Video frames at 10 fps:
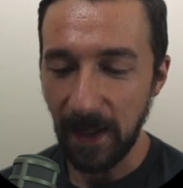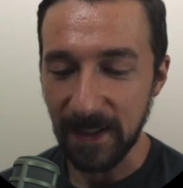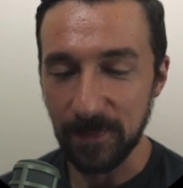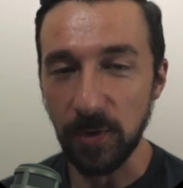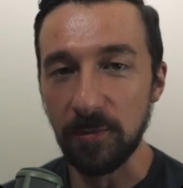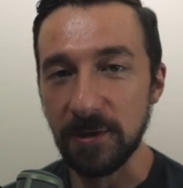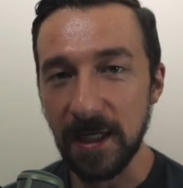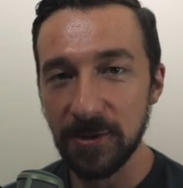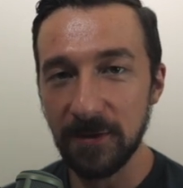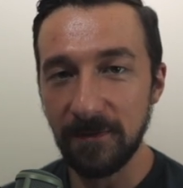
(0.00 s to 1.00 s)
exploit
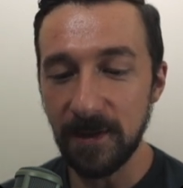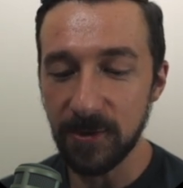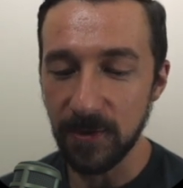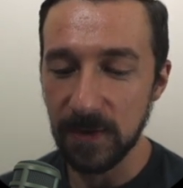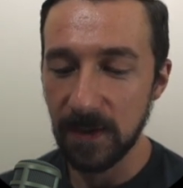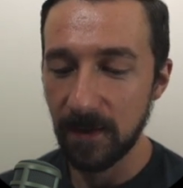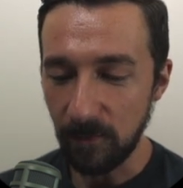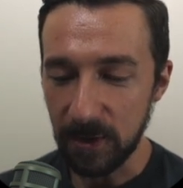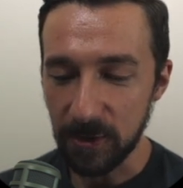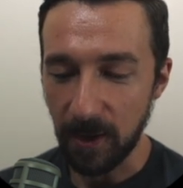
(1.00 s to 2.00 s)
protection features,
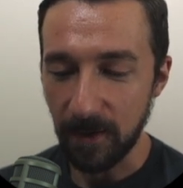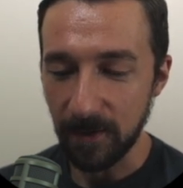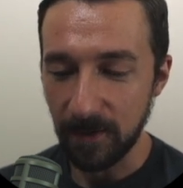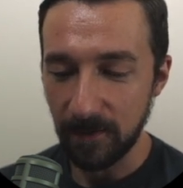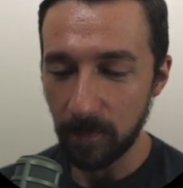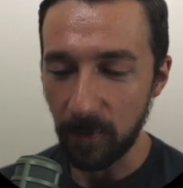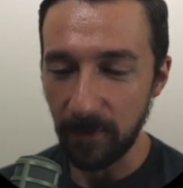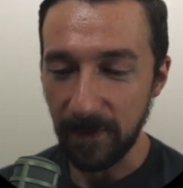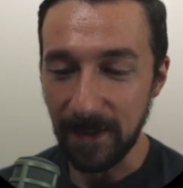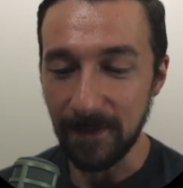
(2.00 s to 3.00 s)
which are
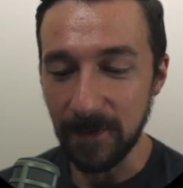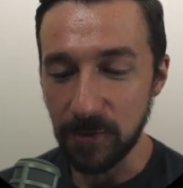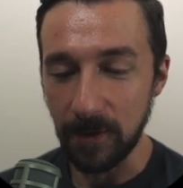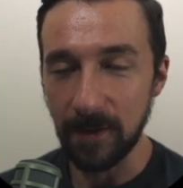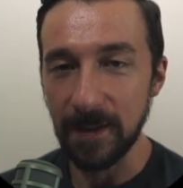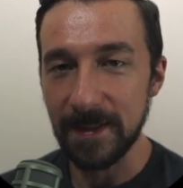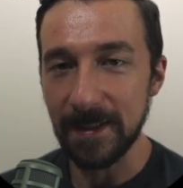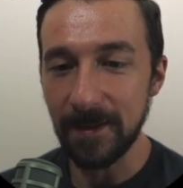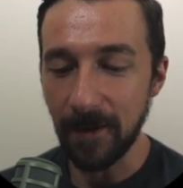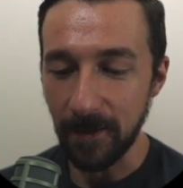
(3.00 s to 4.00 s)
both individually
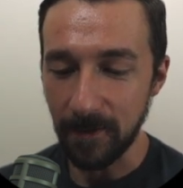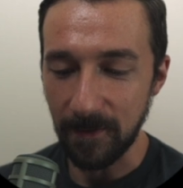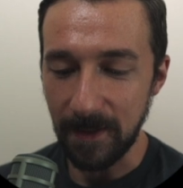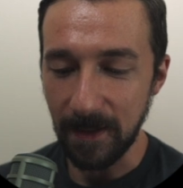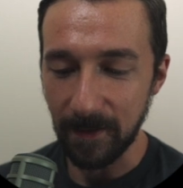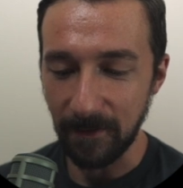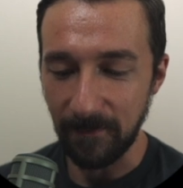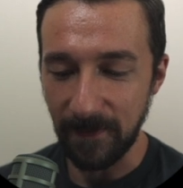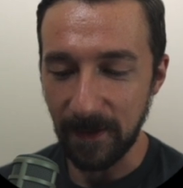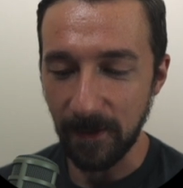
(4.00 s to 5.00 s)
listed under the
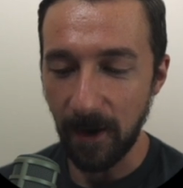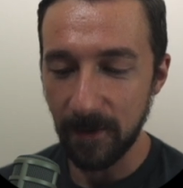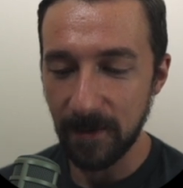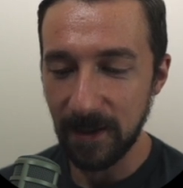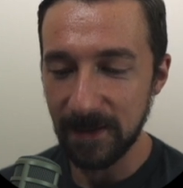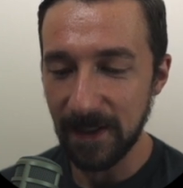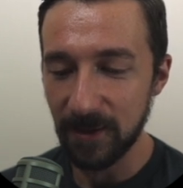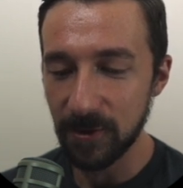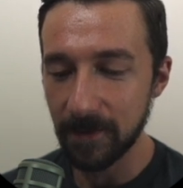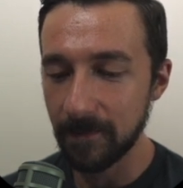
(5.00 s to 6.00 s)
configure hardening
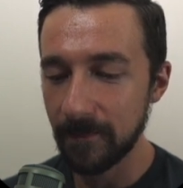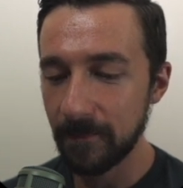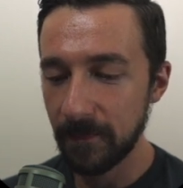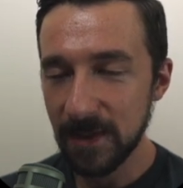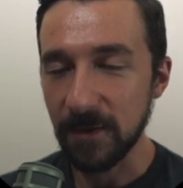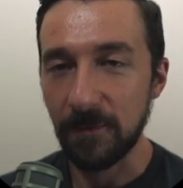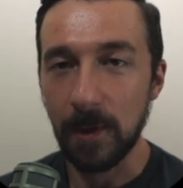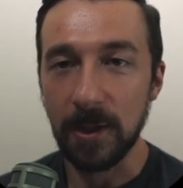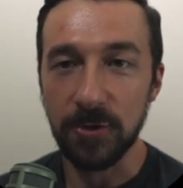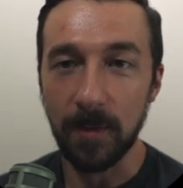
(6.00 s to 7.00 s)
section. So if you
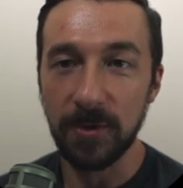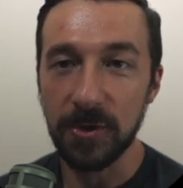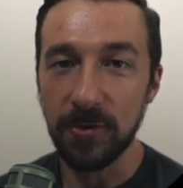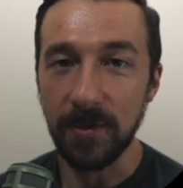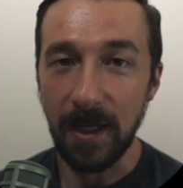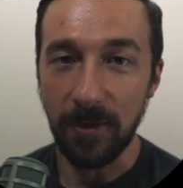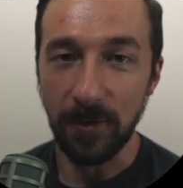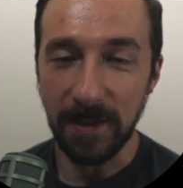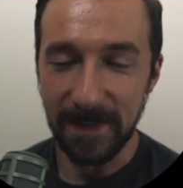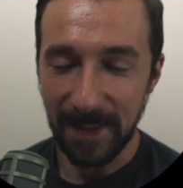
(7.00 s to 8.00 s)
want to troubleshoot and
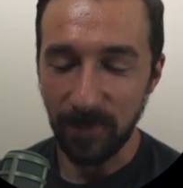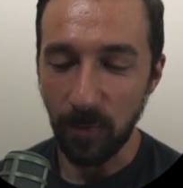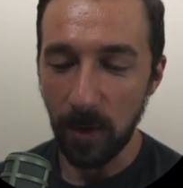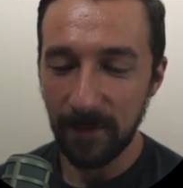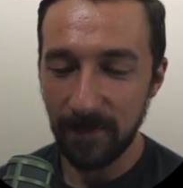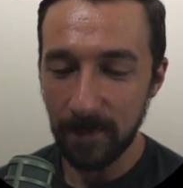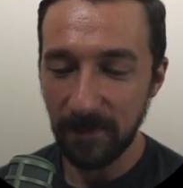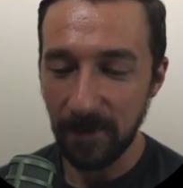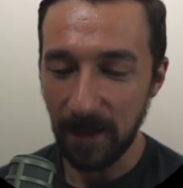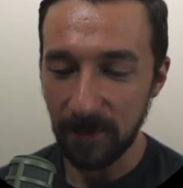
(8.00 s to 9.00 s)
only disable one of them
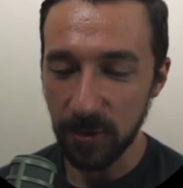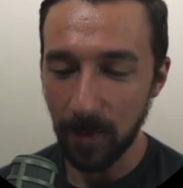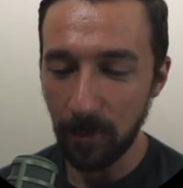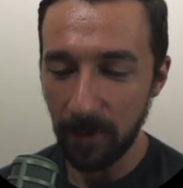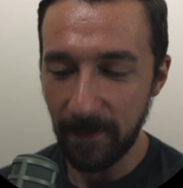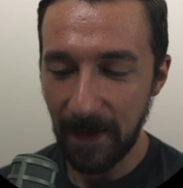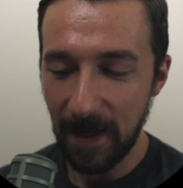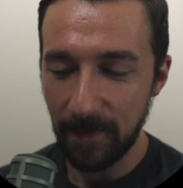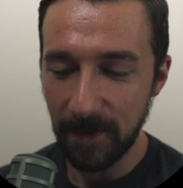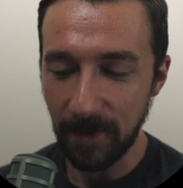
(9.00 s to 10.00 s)
if you're having trouble with an
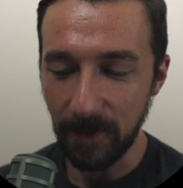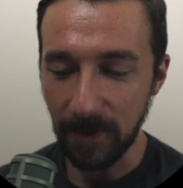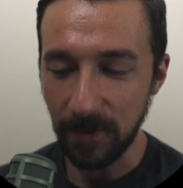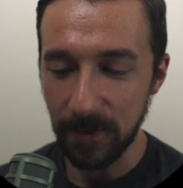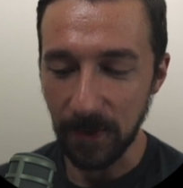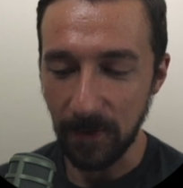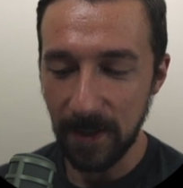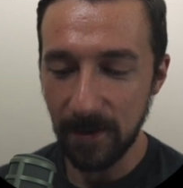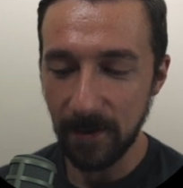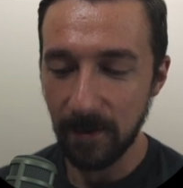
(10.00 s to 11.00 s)
app, you can do so
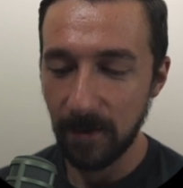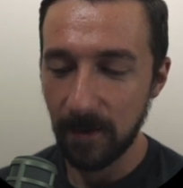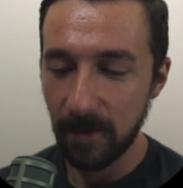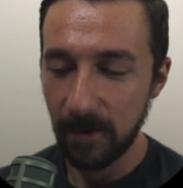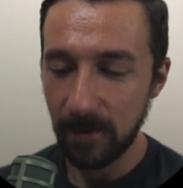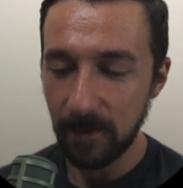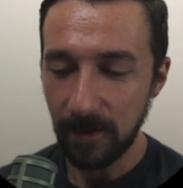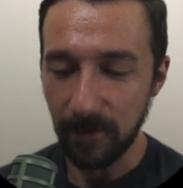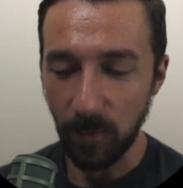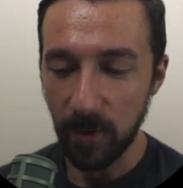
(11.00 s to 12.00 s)
here,
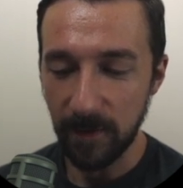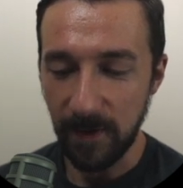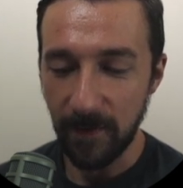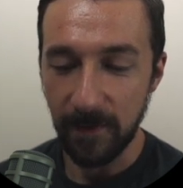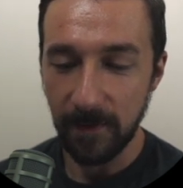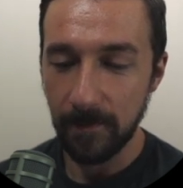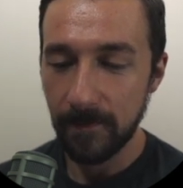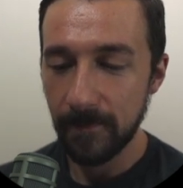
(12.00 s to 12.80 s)
either one or the other.